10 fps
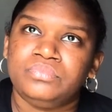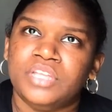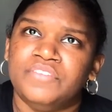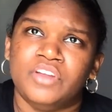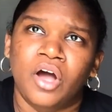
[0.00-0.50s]

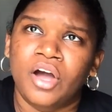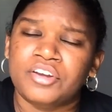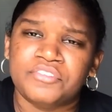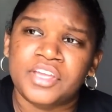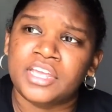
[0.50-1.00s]
if they're hard
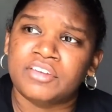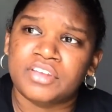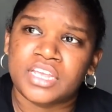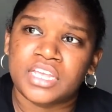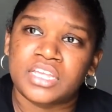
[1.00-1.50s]
of
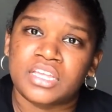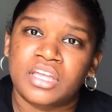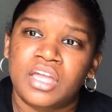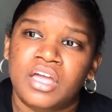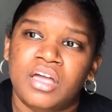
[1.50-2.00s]
hearing,
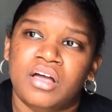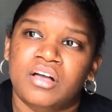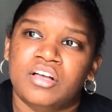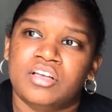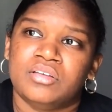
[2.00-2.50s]

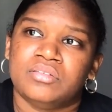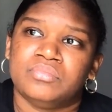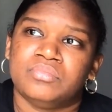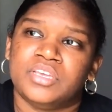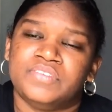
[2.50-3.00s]

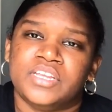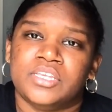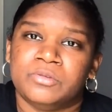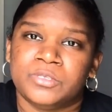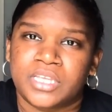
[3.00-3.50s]
um, if they
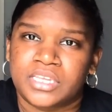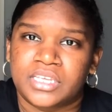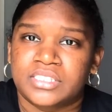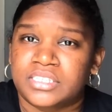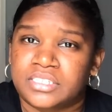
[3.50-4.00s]
use any
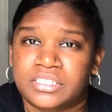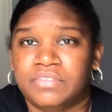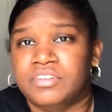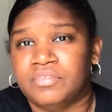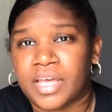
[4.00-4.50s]

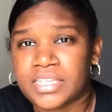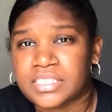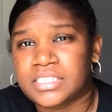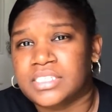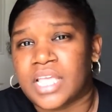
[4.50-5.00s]
assistive
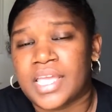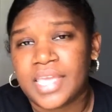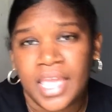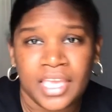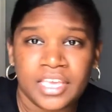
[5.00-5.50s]
devices like
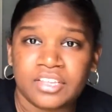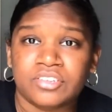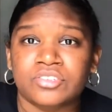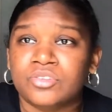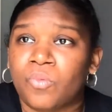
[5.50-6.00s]

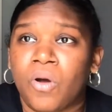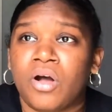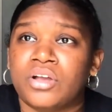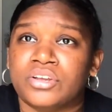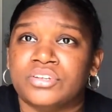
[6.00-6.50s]
canes,
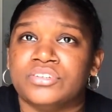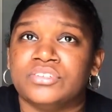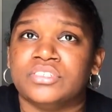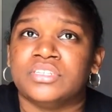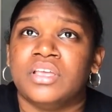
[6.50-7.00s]

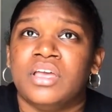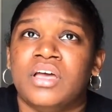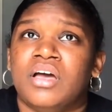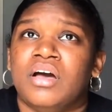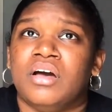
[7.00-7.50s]
walkers,
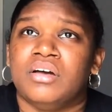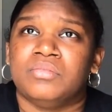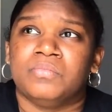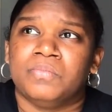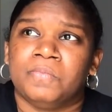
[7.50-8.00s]

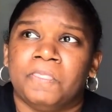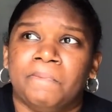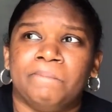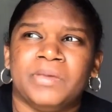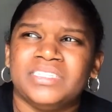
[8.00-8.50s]
um,
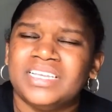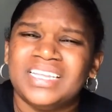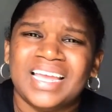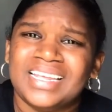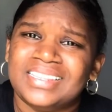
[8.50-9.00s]

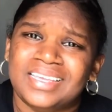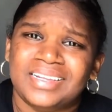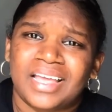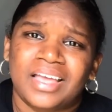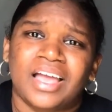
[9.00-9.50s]
basically anything
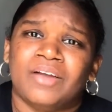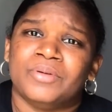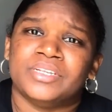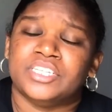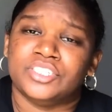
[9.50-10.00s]
that I
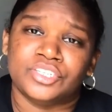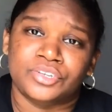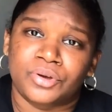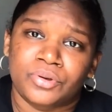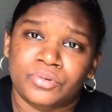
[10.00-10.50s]
would need to
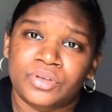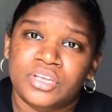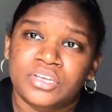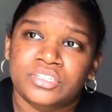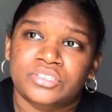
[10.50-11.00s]
know
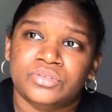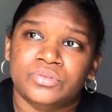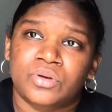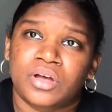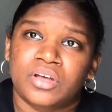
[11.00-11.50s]

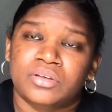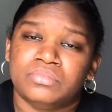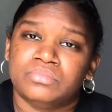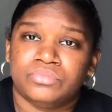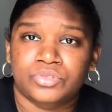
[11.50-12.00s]
to
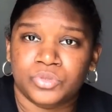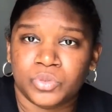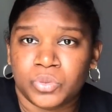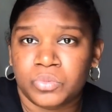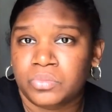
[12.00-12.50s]
um,
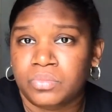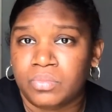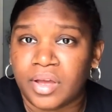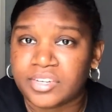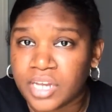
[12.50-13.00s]
do
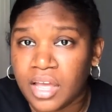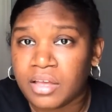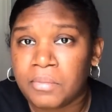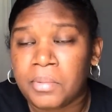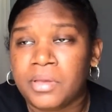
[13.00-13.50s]
my
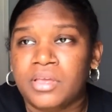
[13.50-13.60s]
job.